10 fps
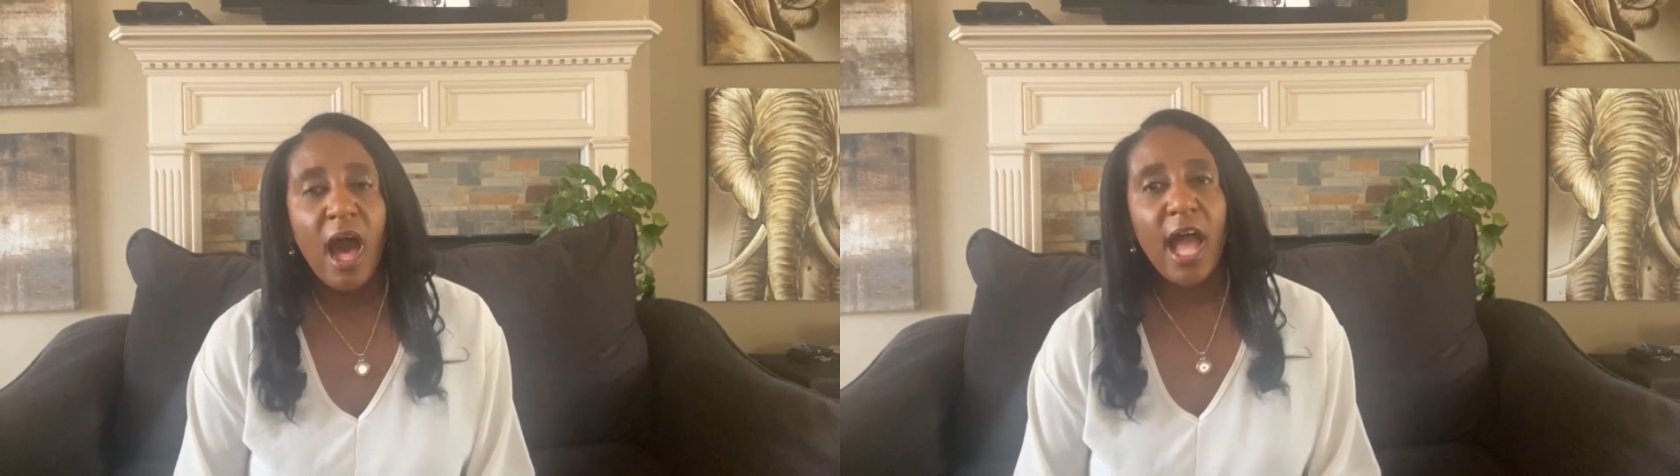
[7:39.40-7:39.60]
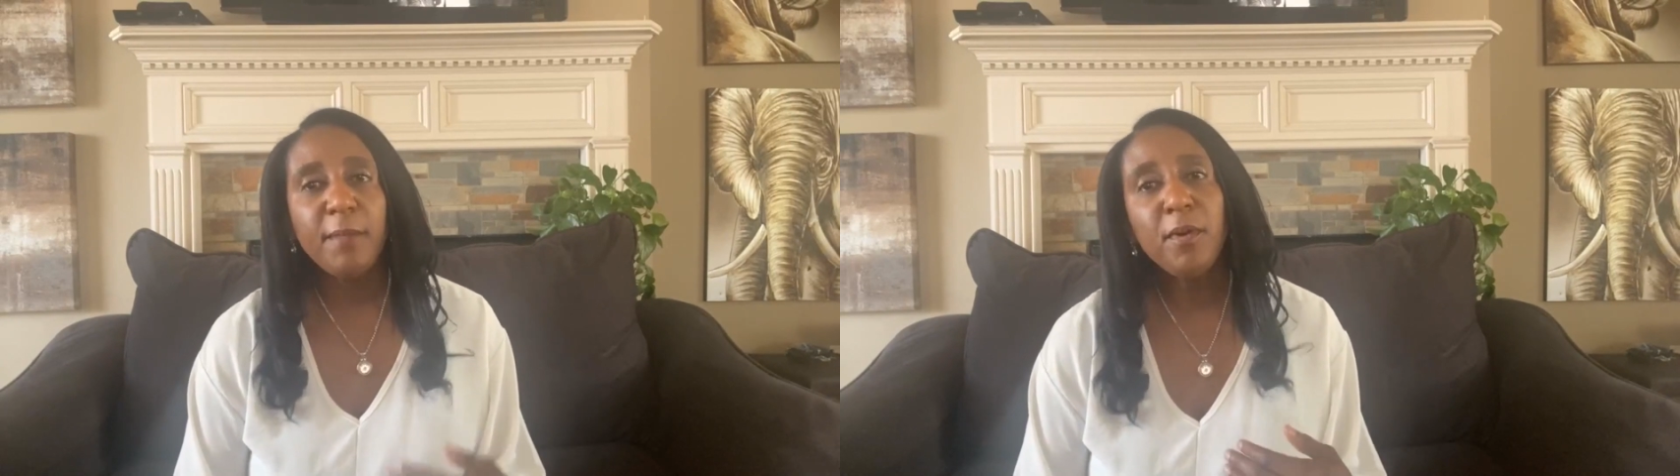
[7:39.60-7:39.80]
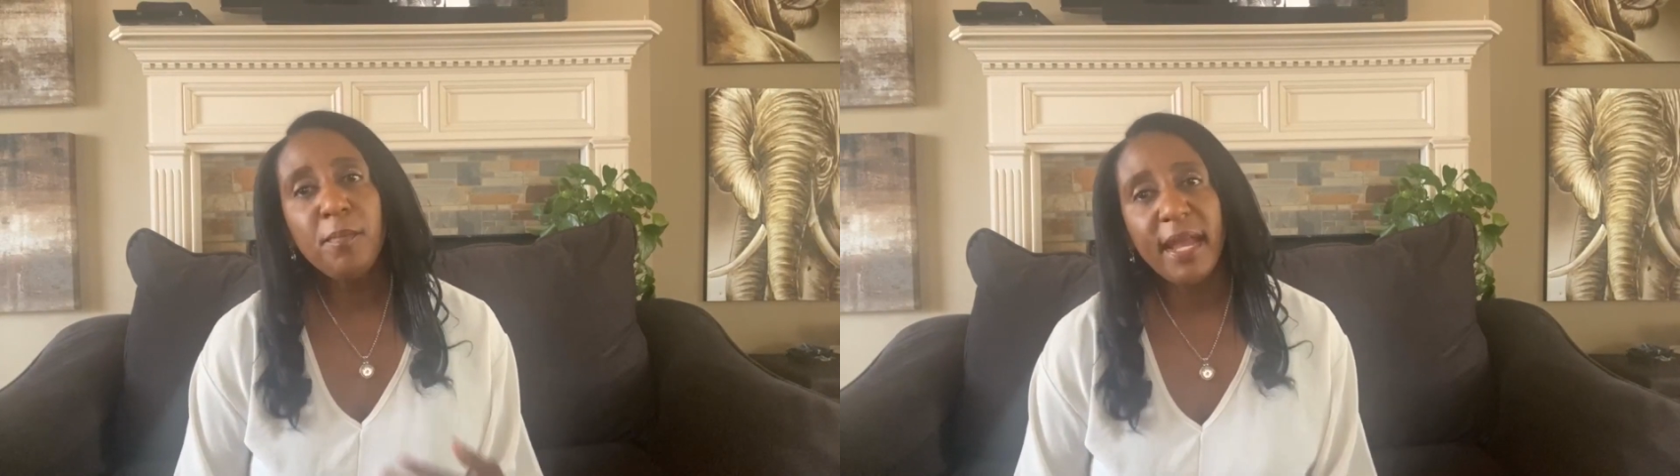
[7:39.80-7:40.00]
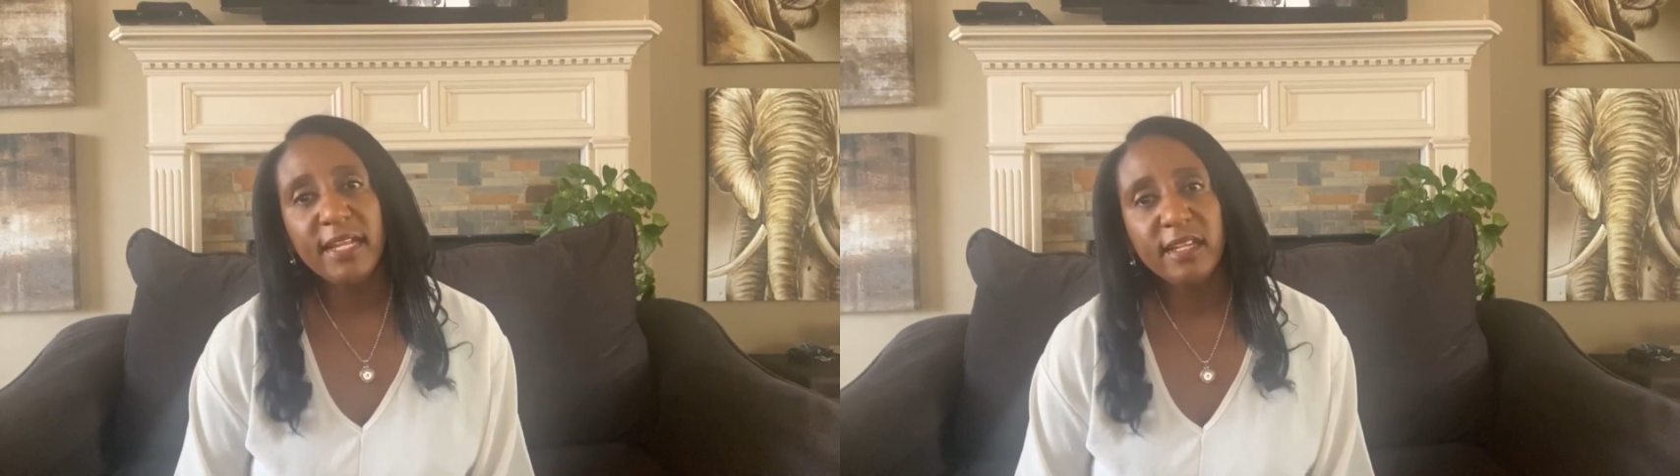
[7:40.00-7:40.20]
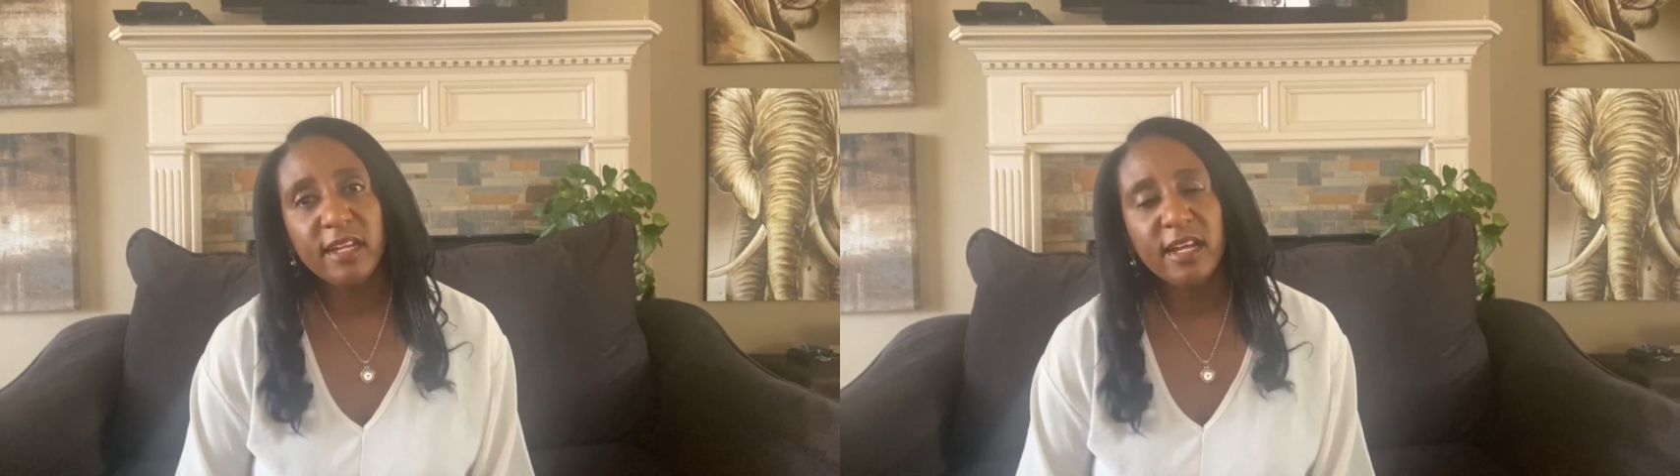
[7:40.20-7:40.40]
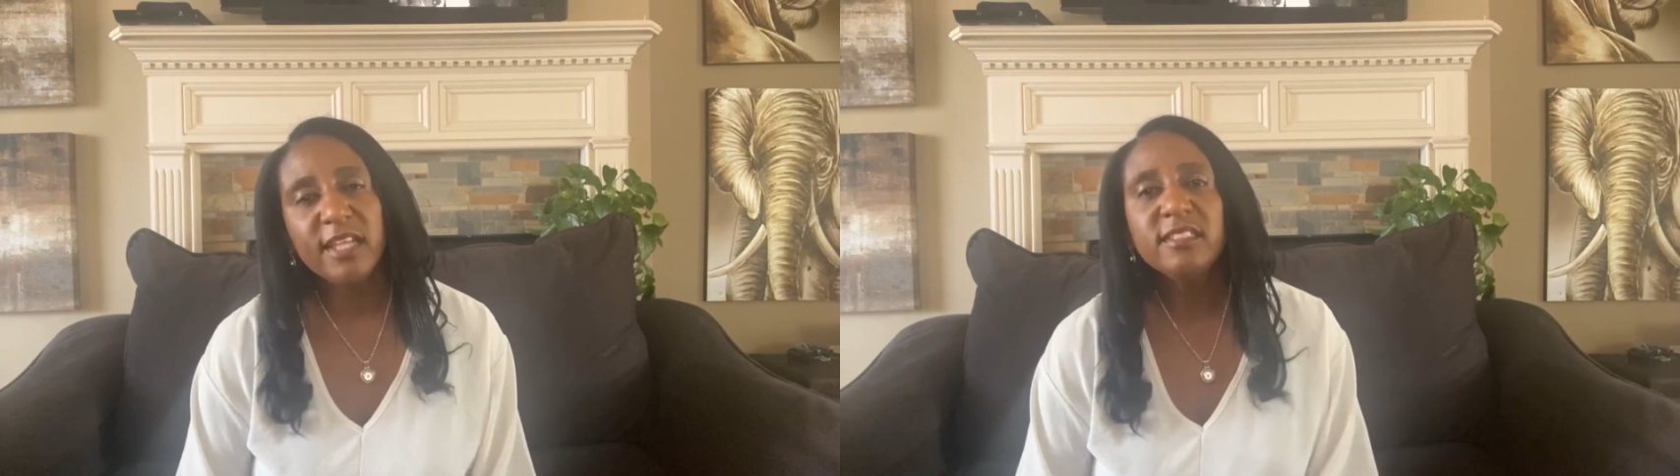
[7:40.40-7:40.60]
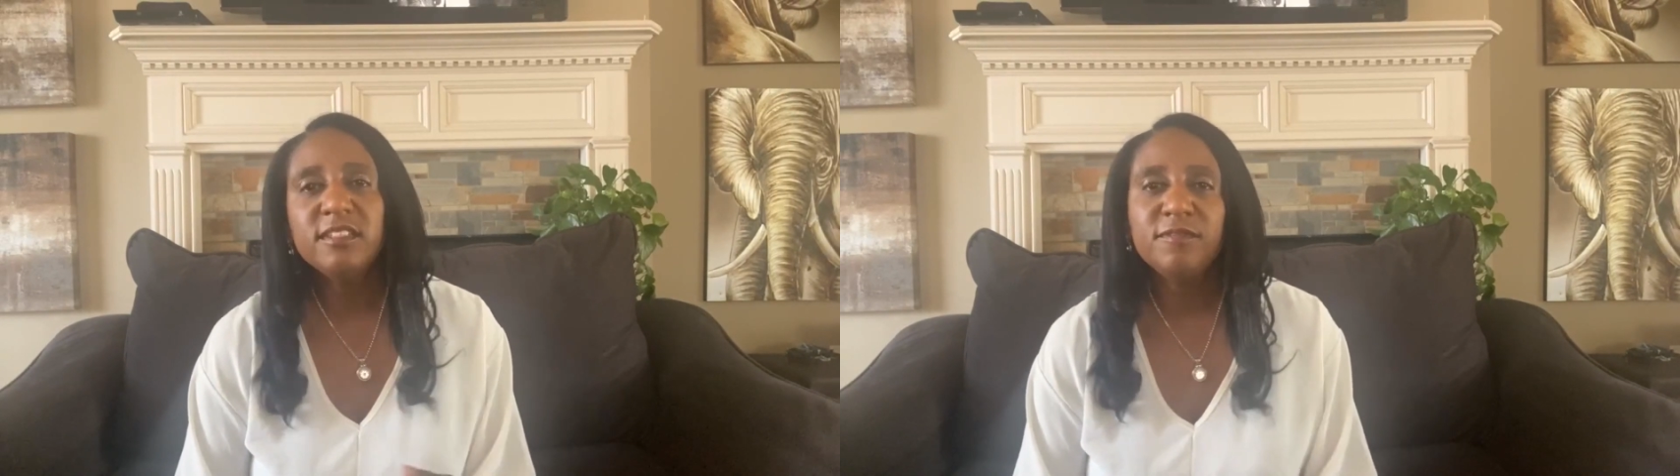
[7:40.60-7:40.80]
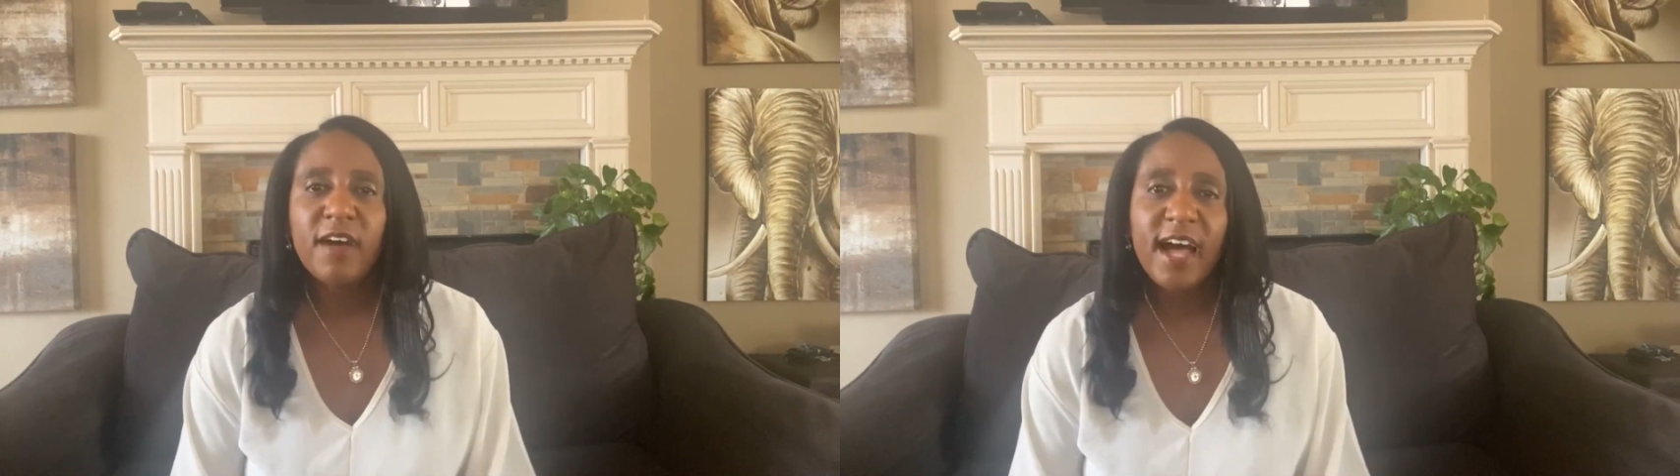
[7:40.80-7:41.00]
Hypomania is
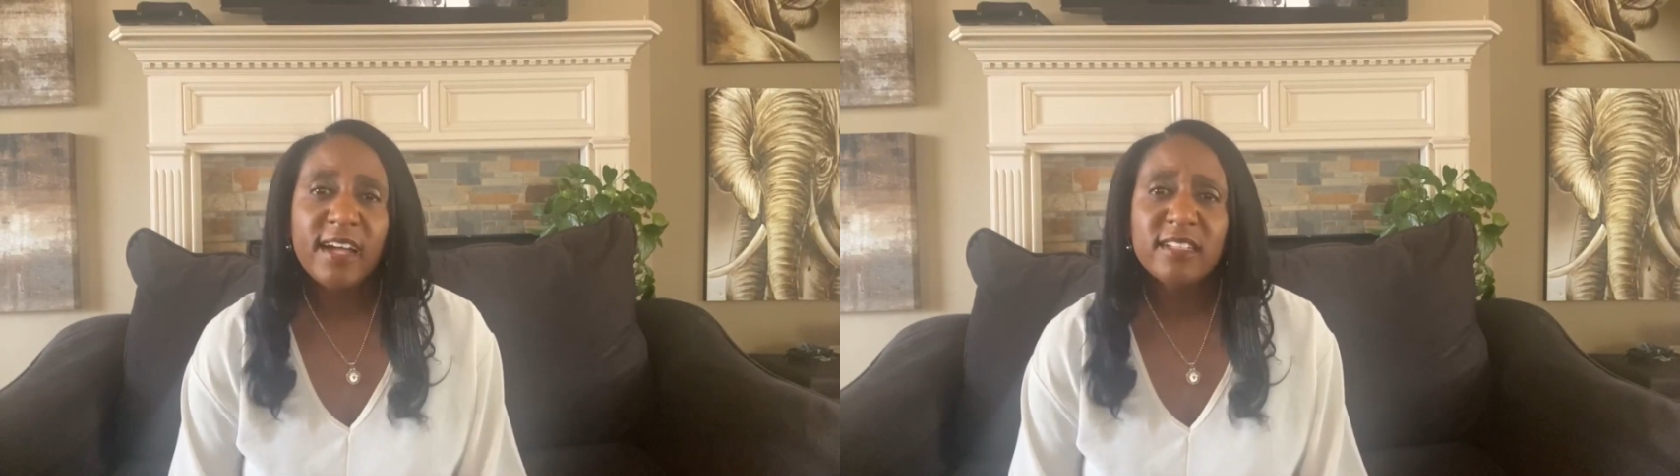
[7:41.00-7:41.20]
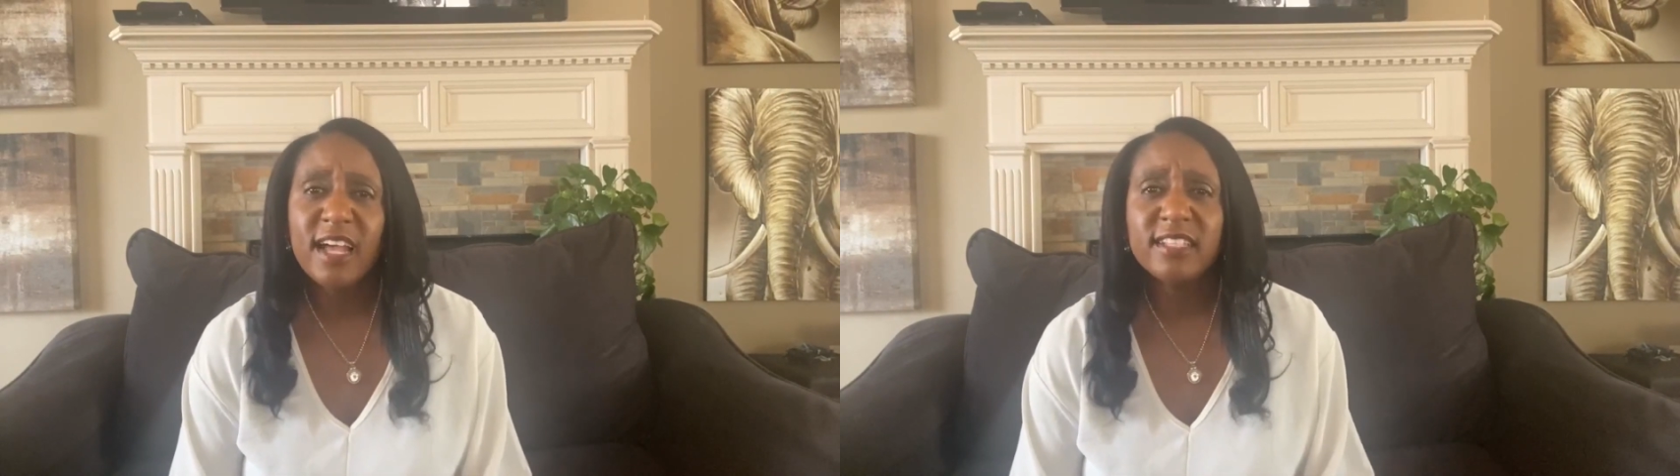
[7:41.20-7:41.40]
defined